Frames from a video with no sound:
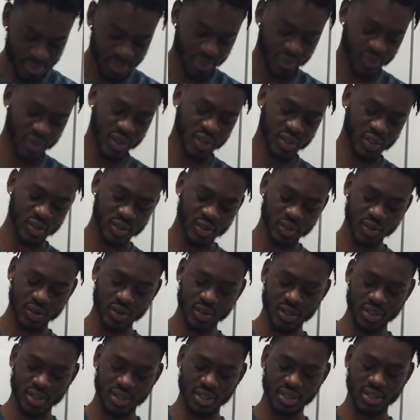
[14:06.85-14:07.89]
professional,
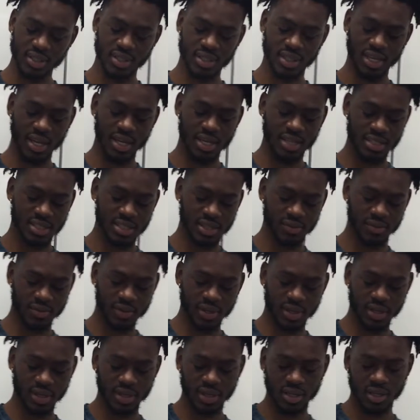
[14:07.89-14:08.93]
and
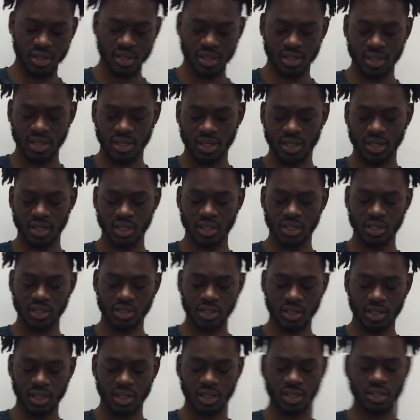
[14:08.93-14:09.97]
scientific
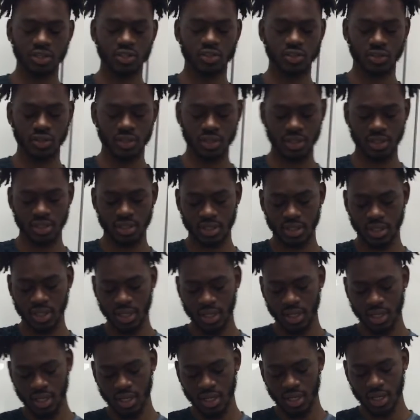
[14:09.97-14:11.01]
industries.
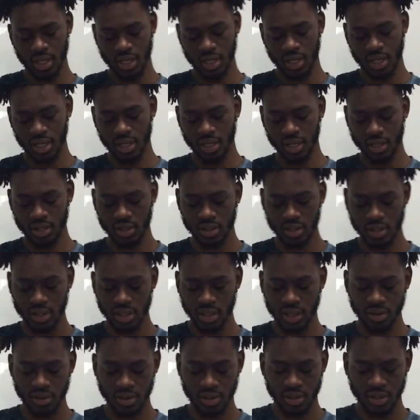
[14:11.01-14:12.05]
Another
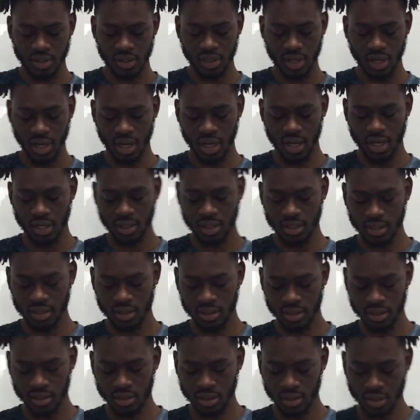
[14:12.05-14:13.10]
area in high
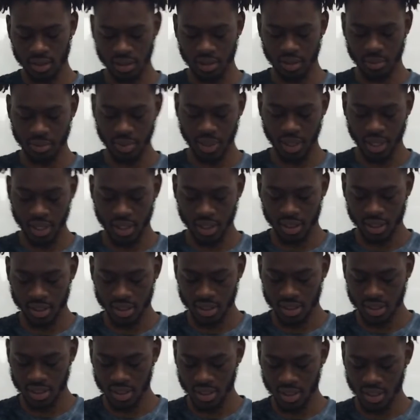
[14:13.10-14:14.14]
demand
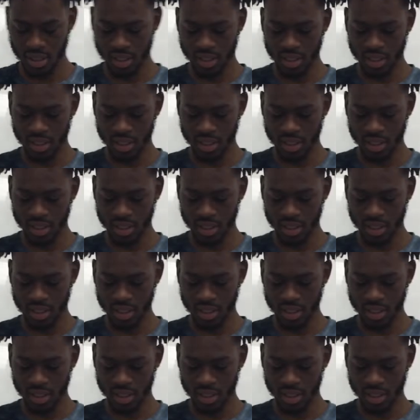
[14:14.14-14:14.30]
is